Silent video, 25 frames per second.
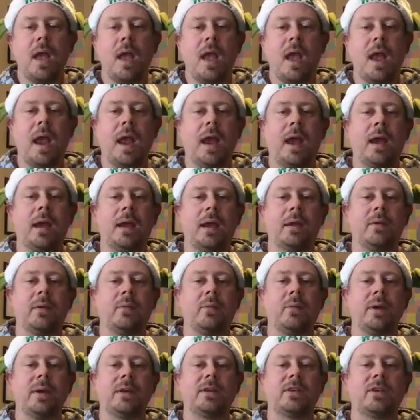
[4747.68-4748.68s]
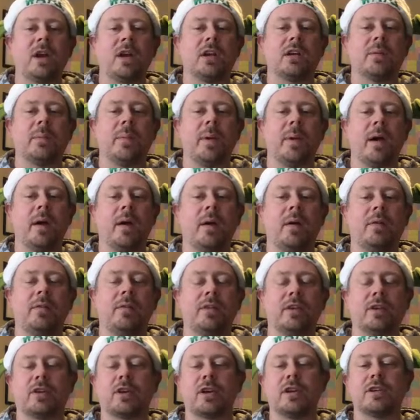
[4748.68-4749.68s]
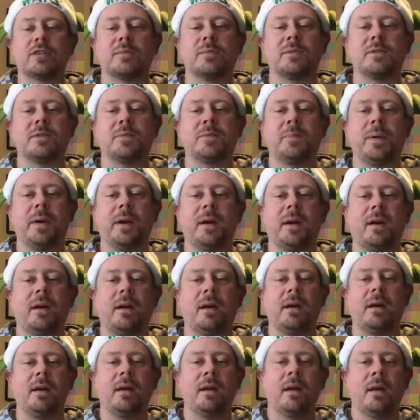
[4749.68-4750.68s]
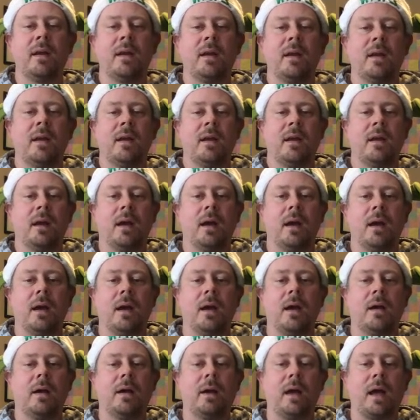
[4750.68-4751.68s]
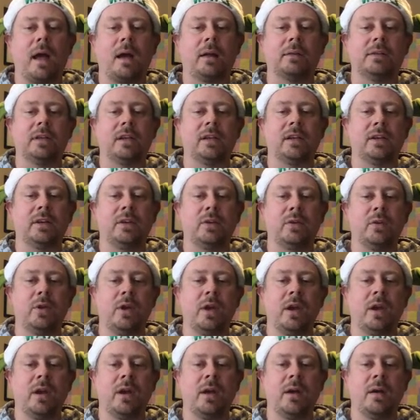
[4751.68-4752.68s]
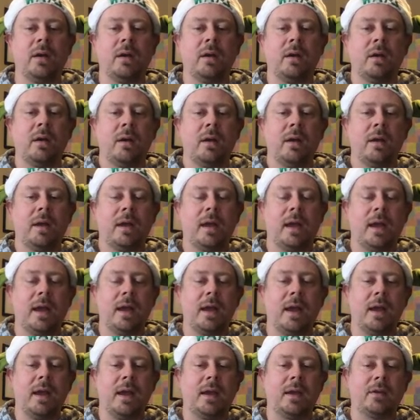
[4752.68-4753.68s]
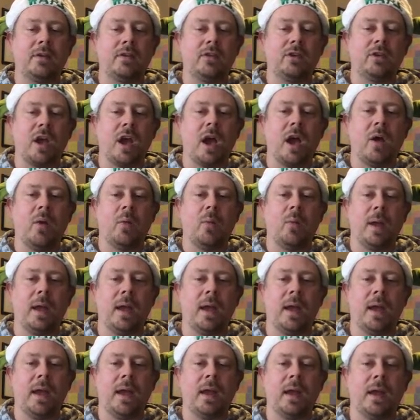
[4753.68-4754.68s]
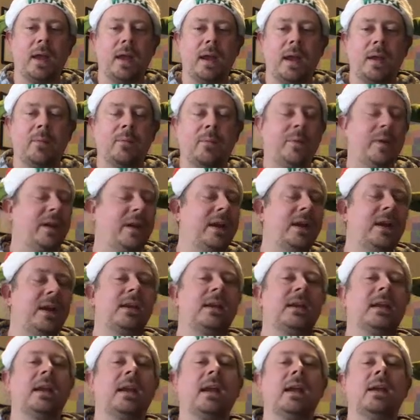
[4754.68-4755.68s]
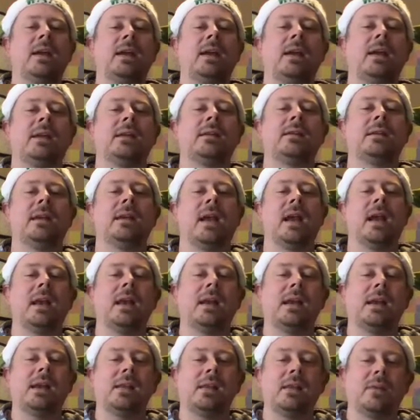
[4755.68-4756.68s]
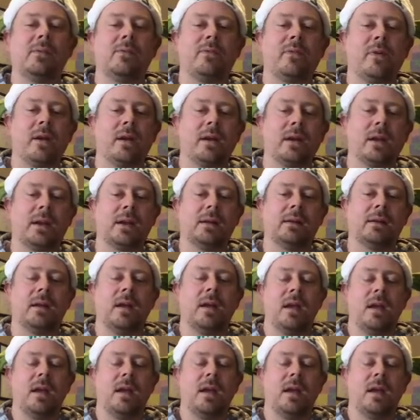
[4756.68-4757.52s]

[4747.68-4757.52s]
And we talked about the Christmas spirit, hallelujah, and Yahweh, and we didn't get into any of the fucking...